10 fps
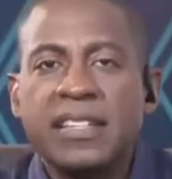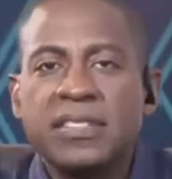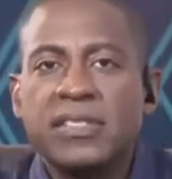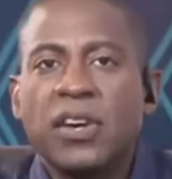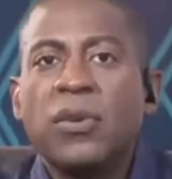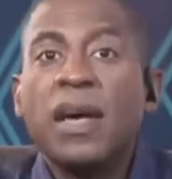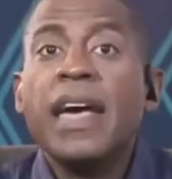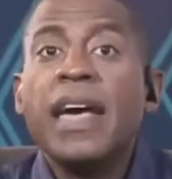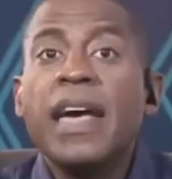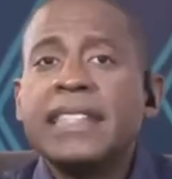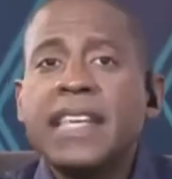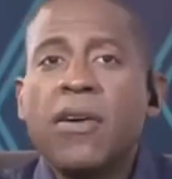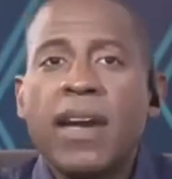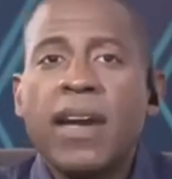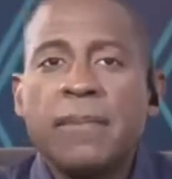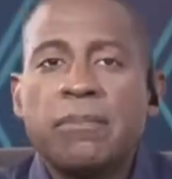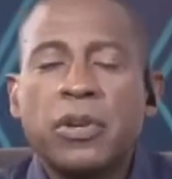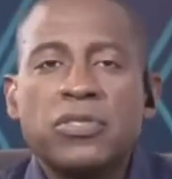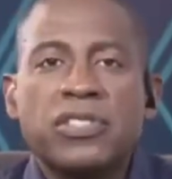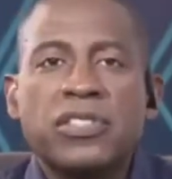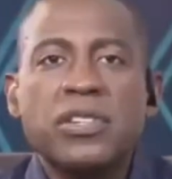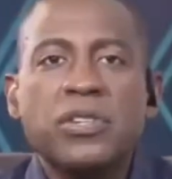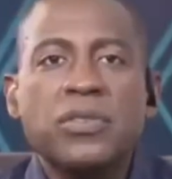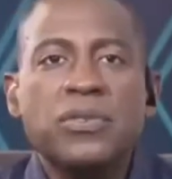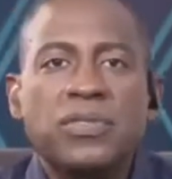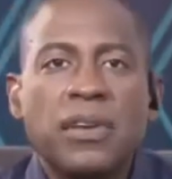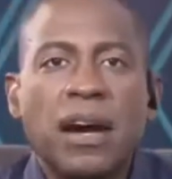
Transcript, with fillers: And so that's how I approached the news.